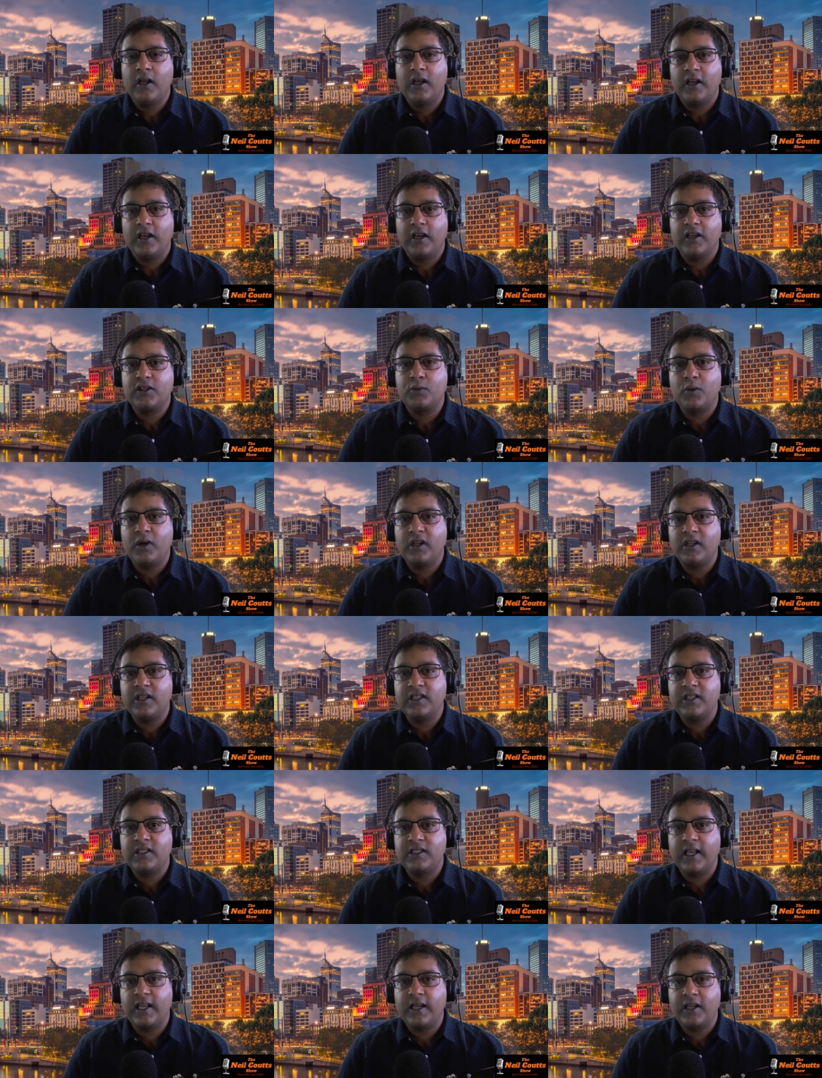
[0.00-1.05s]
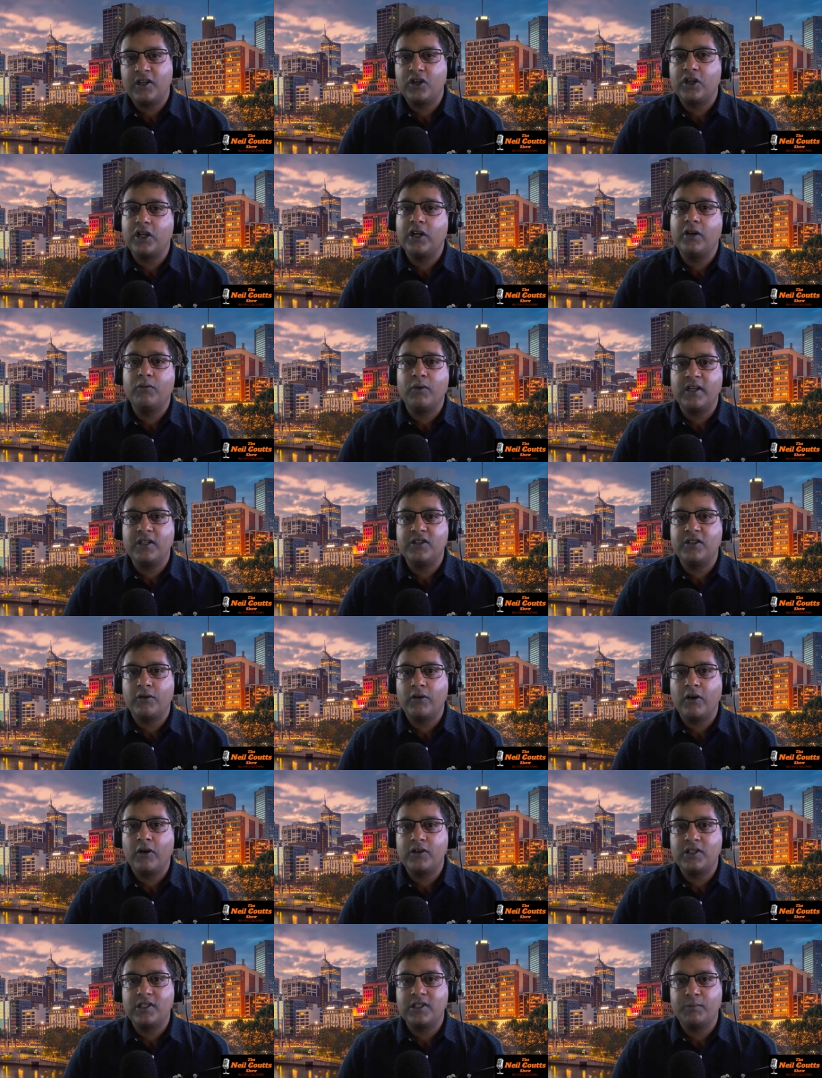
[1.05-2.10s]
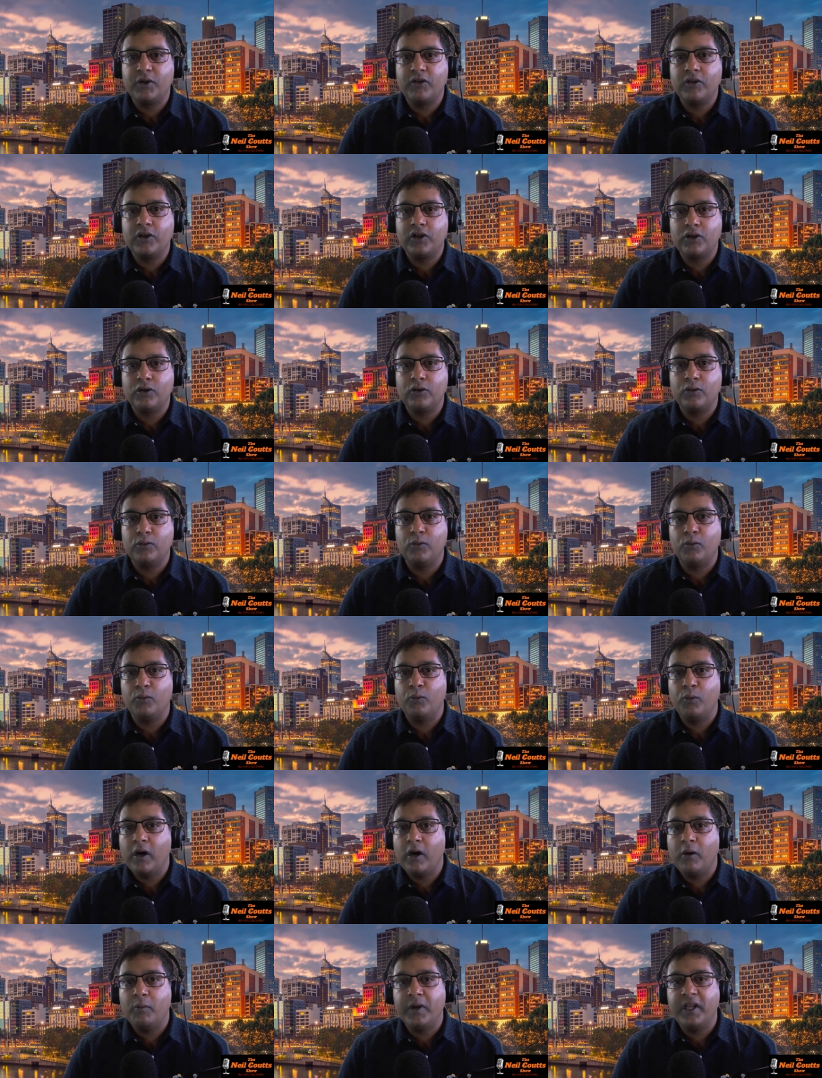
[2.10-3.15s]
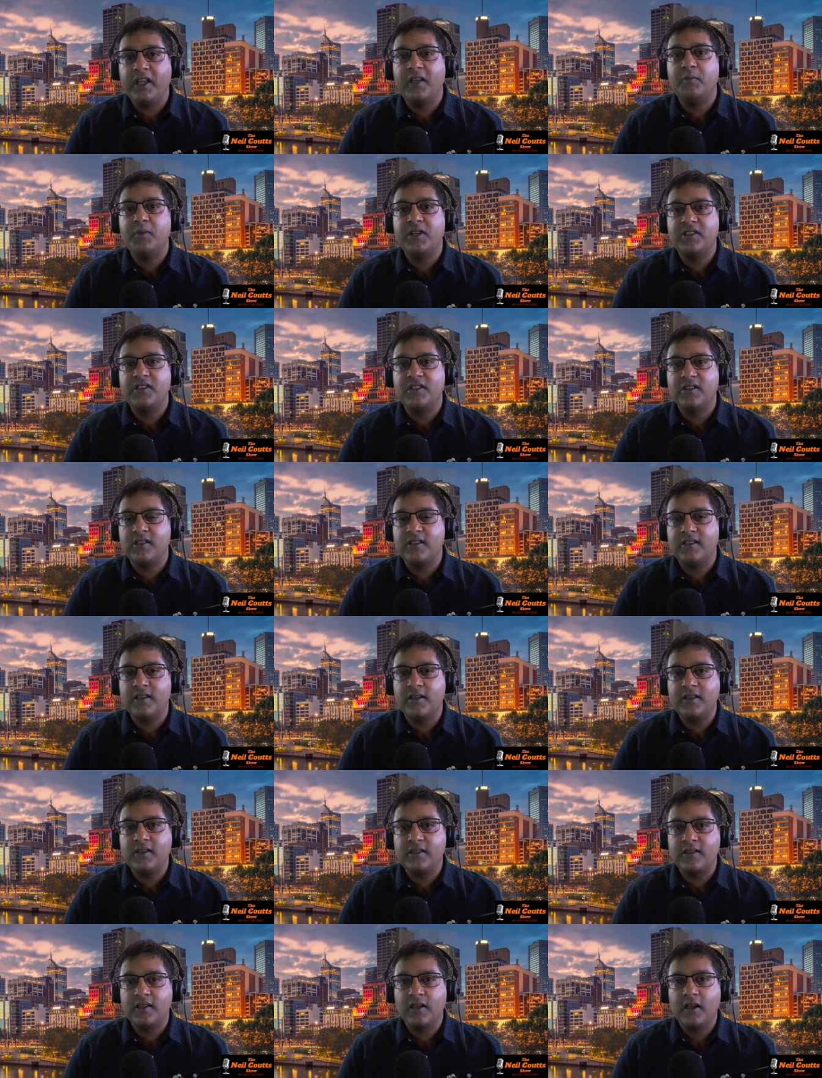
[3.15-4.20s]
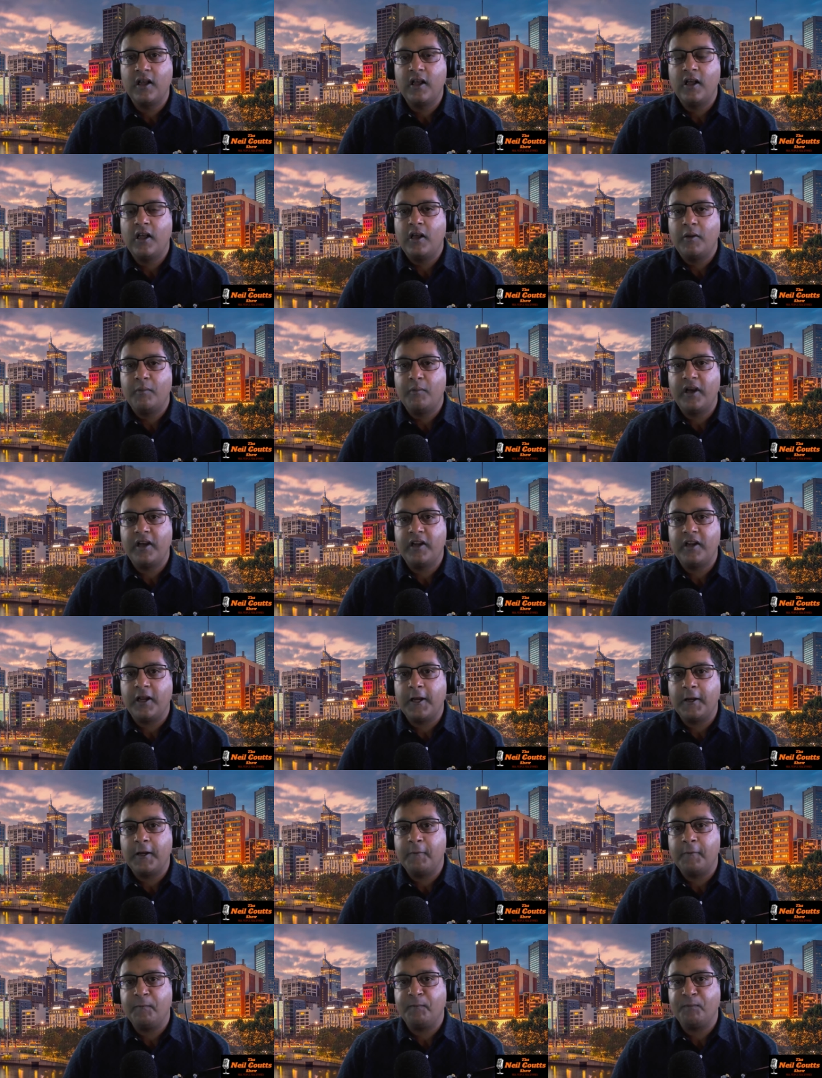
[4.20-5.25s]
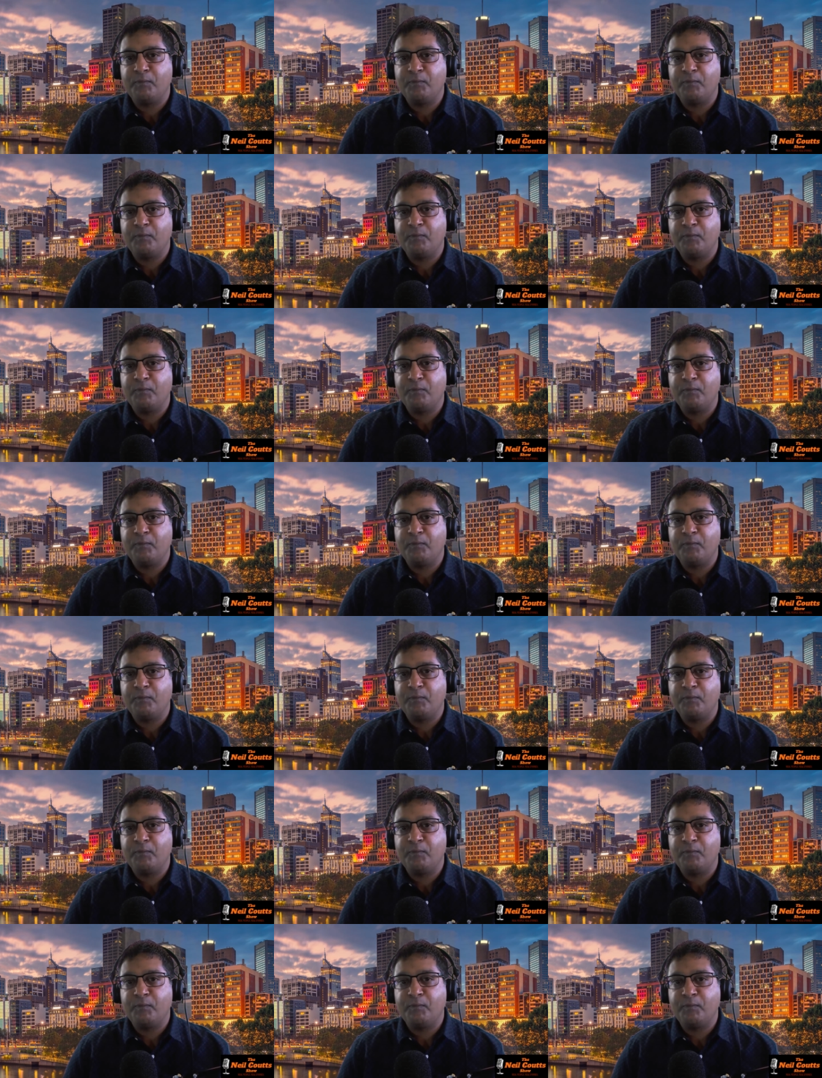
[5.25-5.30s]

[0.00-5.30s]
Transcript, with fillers: As well as that, she runs her own spiritual well-being businesses. But um,